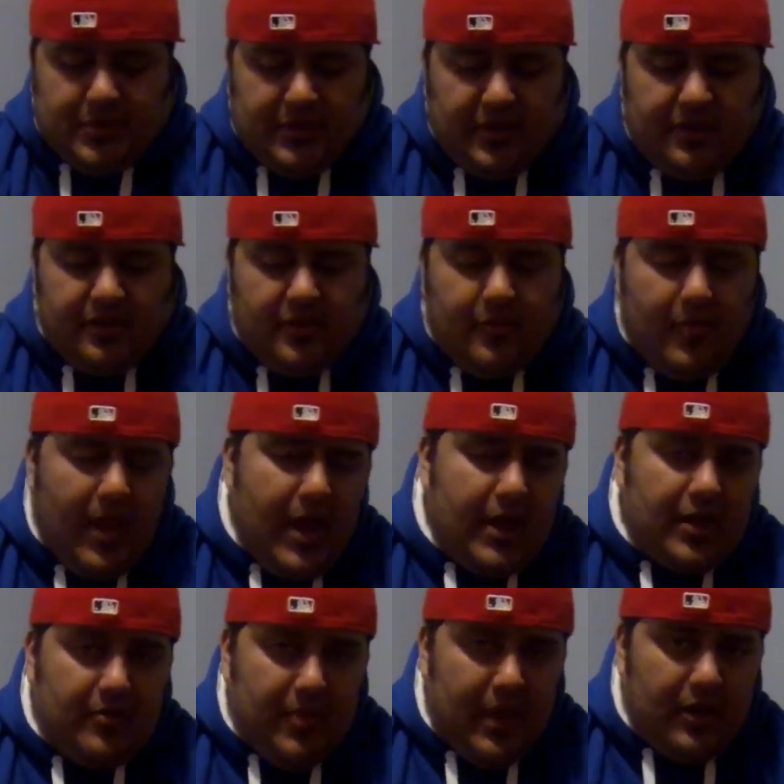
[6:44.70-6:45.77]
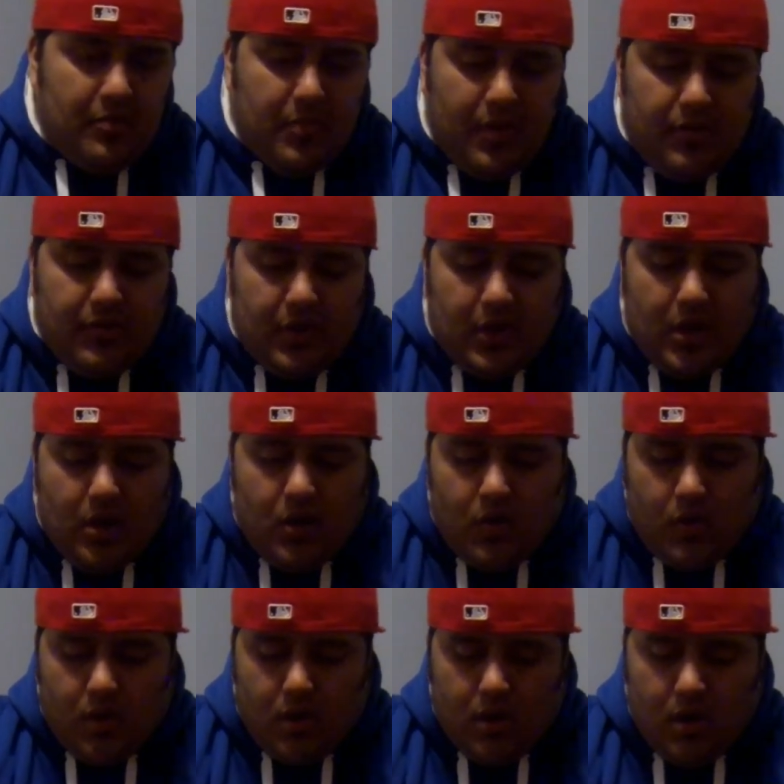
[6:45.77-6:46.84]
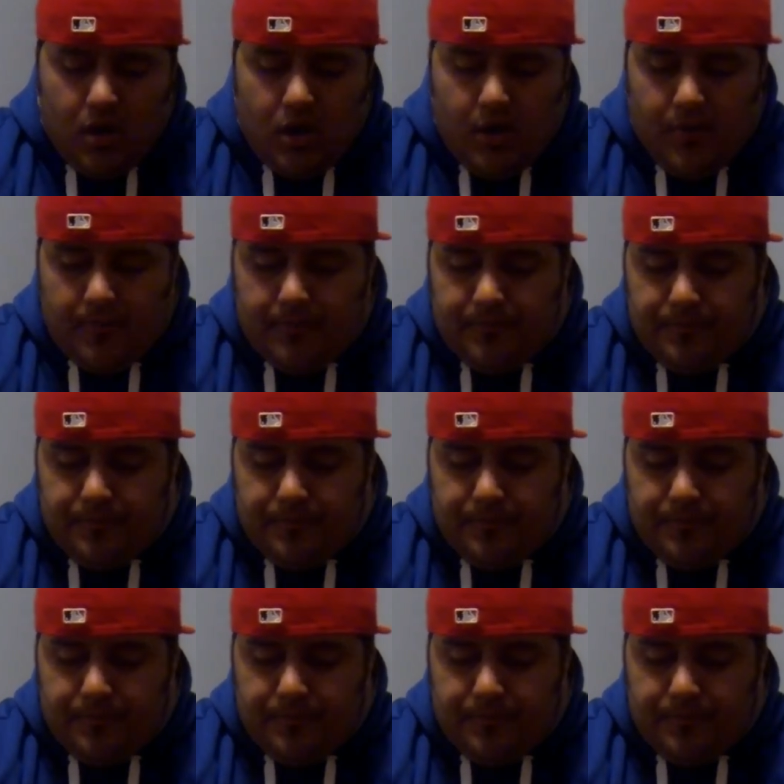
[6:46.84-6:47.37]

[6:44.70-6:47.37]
put this in the bag about a month ago. I